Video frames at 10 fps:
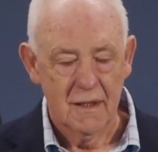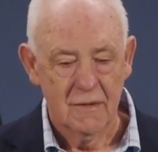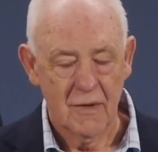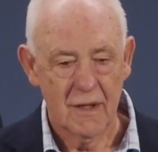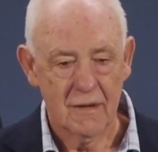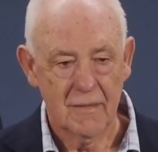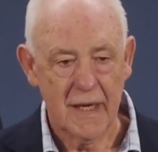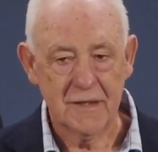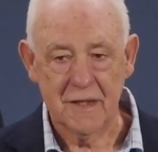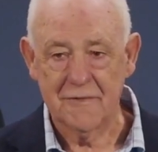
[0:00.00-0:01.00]
Well,
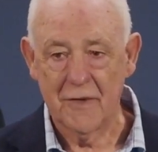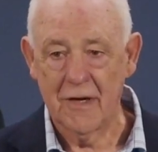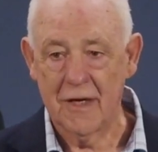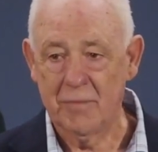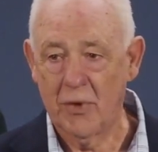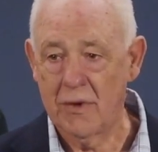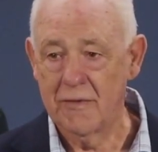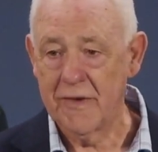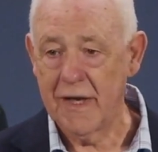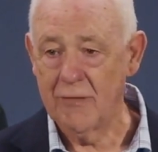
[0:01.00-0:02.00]
makes us feel like poor.
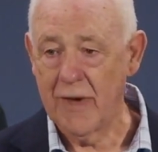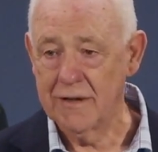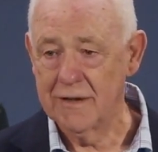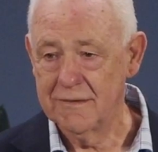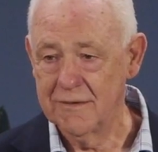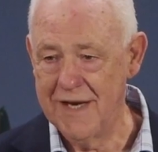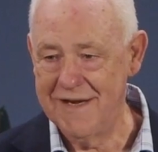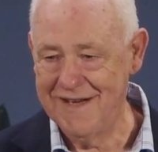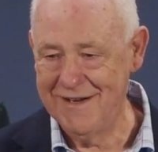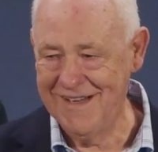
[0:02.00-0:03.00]
We've only had one.
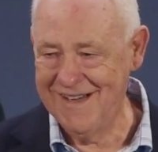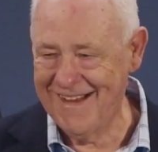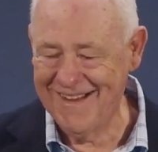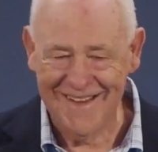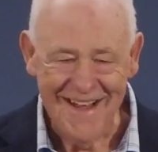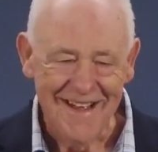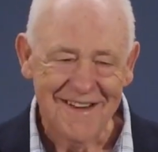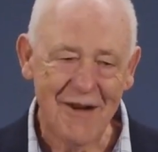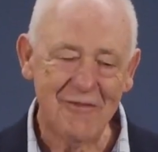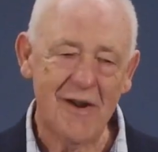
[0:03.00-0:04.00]

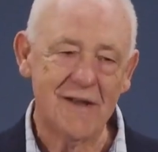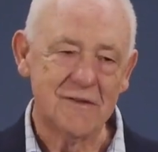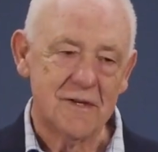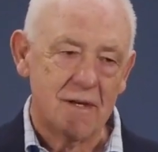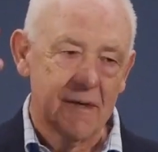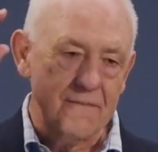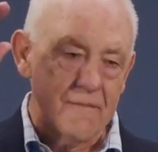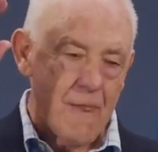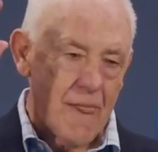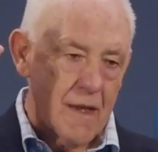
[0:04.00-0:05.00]
Now, friends,
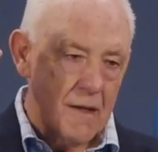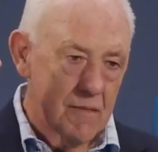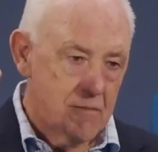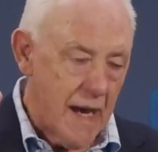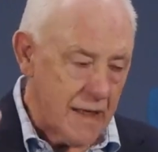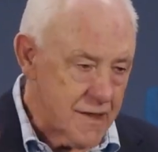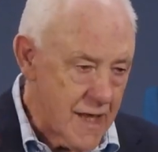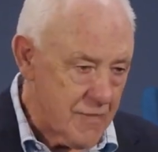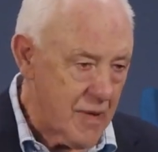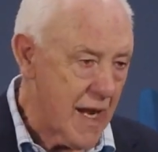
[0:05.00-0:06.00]
back to
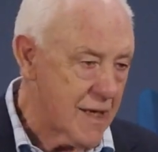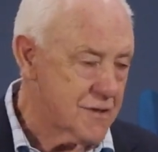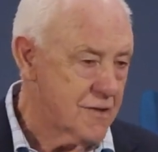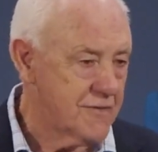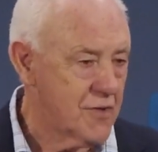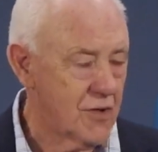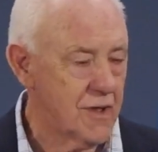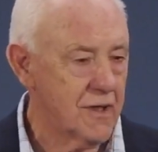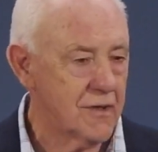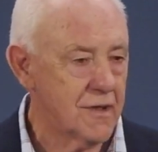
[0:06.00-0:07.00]
that place of
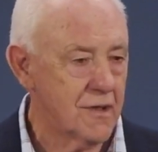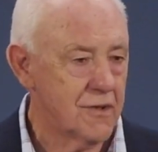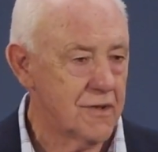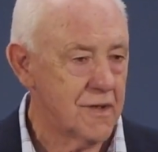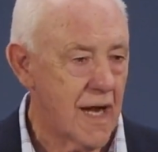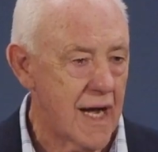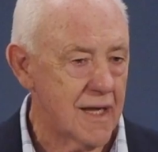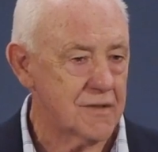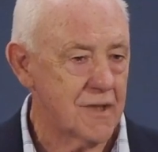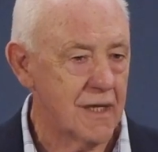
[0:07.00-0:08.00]
calling on the Lord.
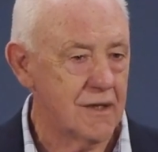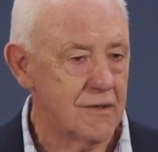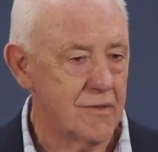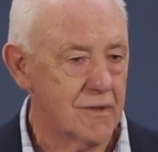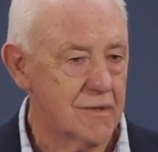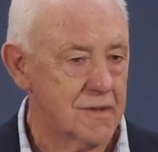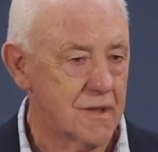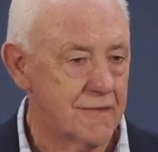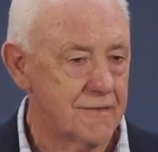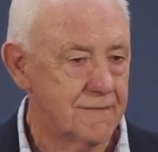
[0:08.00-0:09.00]
Ask and you will
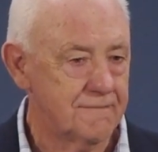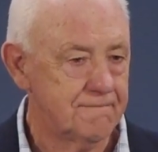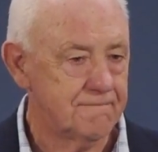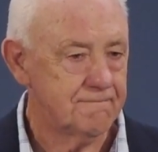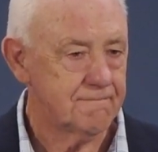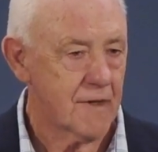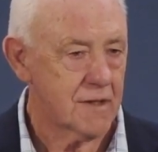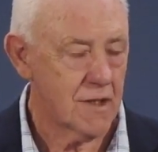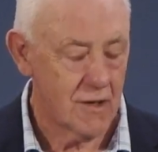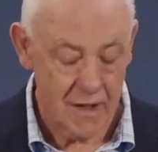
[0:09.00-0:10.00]
receive.
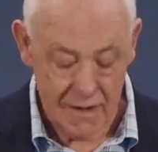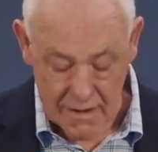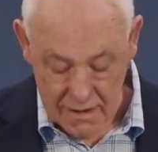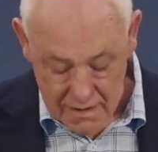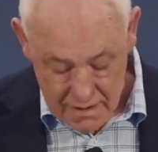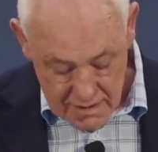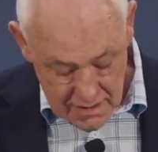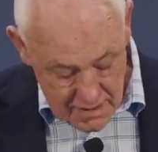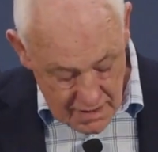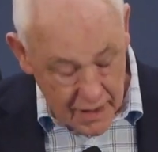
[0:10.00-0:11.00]
So
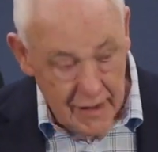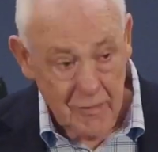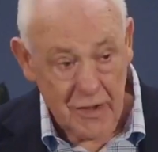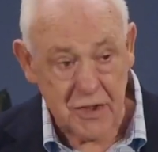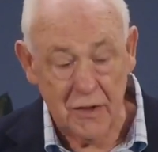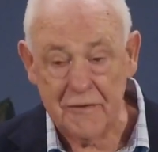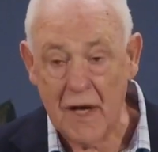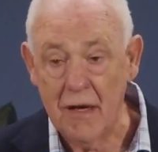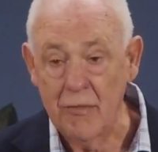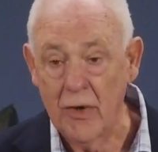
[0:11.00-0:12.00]
I give myself
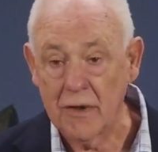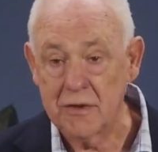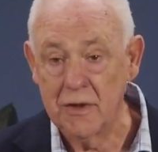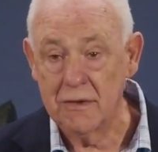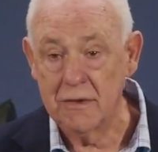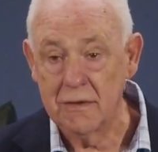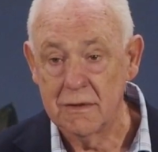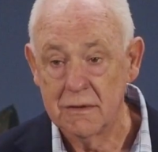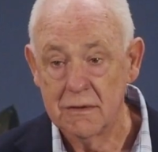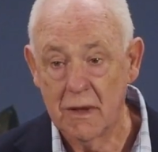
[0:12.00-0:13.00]
the homework too,
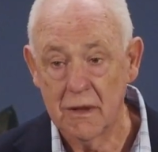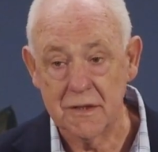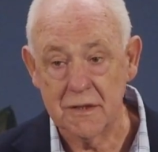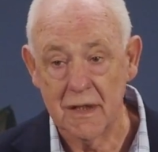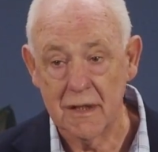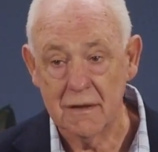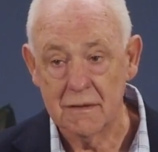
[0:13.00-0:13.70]
honestly.